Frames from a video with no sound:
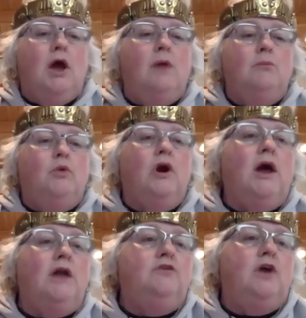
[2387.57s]
We're
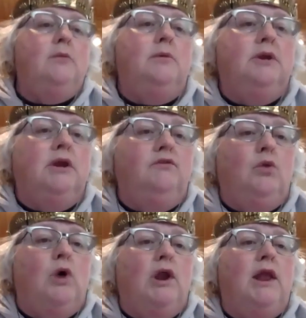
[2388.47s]
out of time, and we gave you
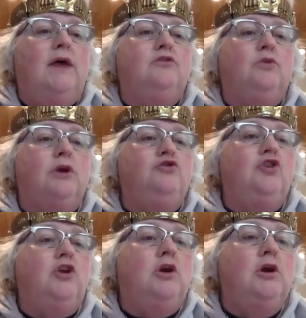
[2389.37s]
one last
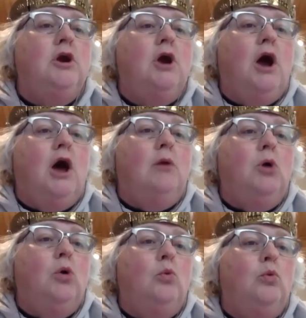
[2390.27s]
question.
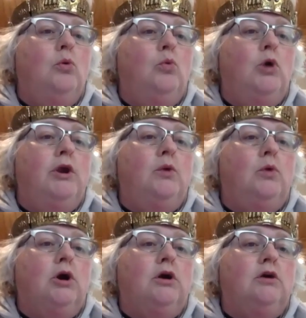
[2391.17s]
Would it
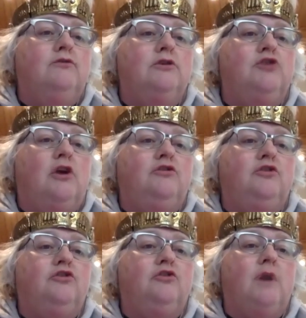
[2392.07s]
work for just
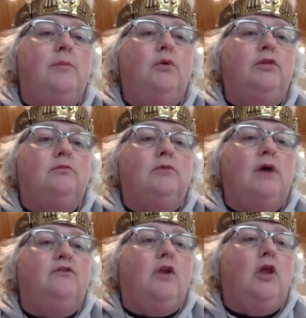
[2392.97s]
to scrub it with a
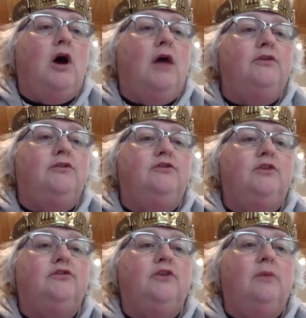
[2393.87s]
rough cloth
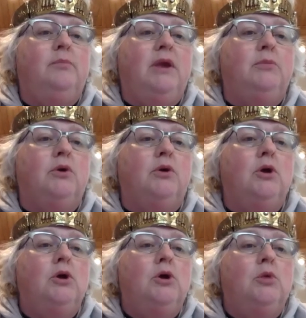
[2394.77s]
instead of sandpaper
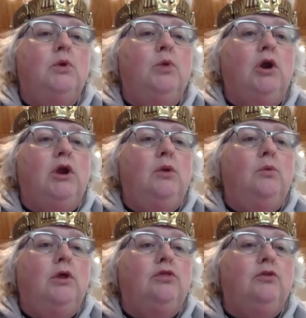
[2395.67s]
when working
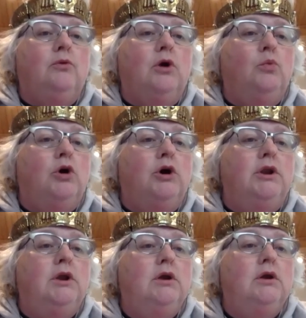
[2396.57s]
on
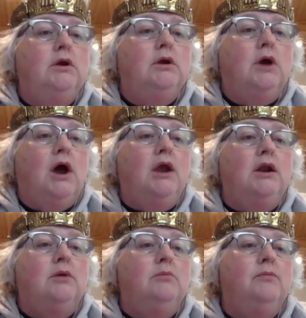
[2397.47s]
wood
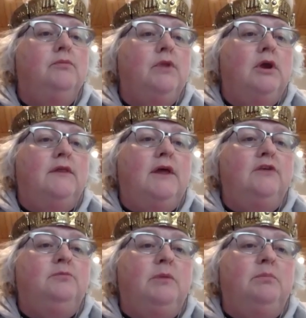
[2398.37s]
item that
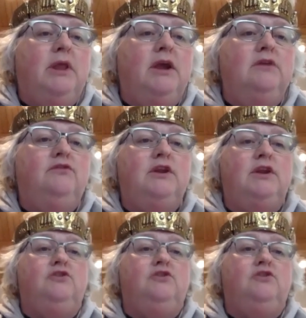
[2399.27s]
has been plain finish